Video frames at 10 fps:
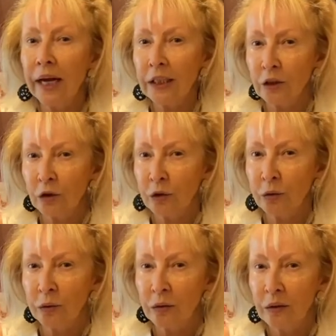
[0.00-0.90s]
at
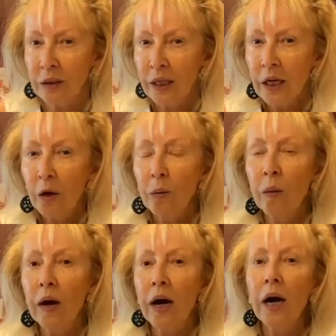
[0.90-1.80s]
school,
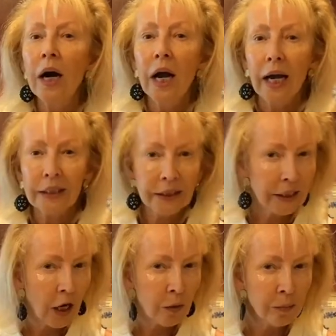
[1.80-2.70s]
where as a
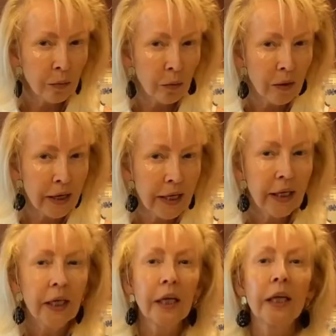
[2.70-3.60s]
young boy,
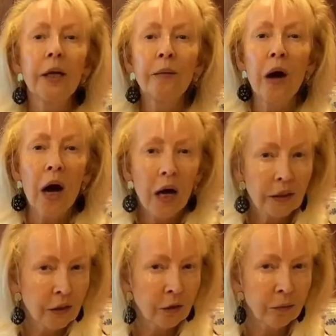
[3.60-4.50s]
they were
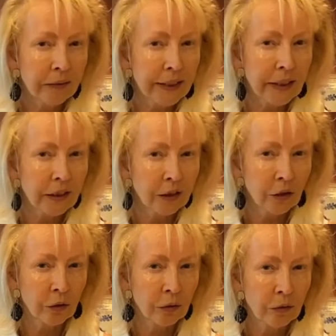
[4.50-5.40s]
asked to read in
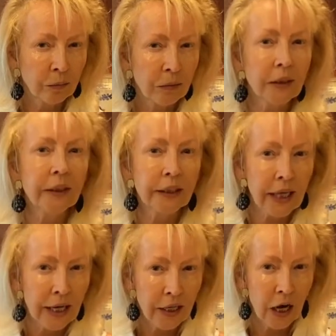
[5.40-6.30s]
school, to
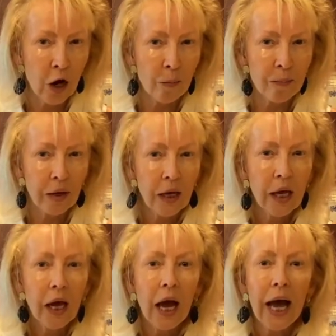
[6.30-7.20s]
stand up,
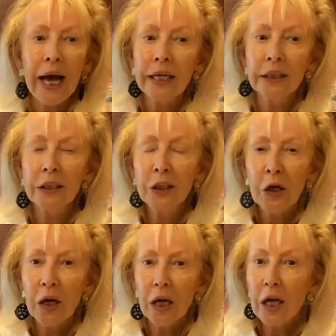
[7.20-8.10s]
and
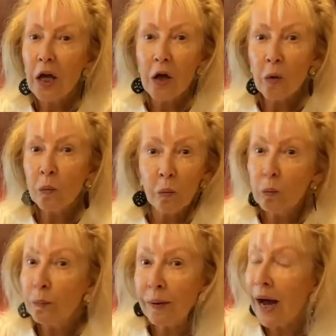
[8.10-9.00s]

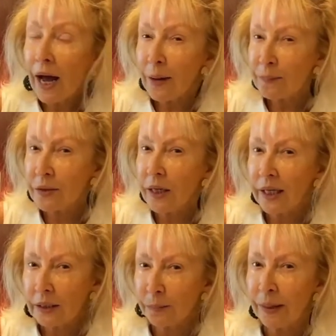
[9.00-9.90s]
perhaps
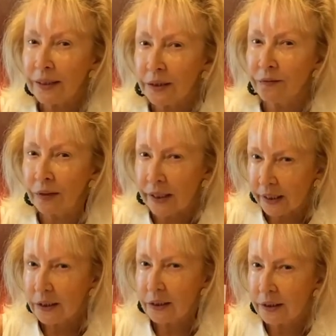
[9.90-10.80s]

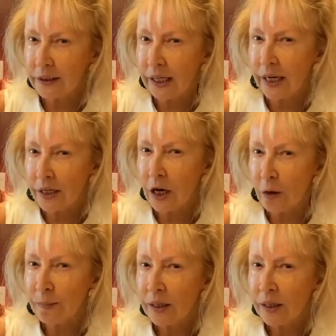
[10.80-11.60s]
unexpectedly to stand up.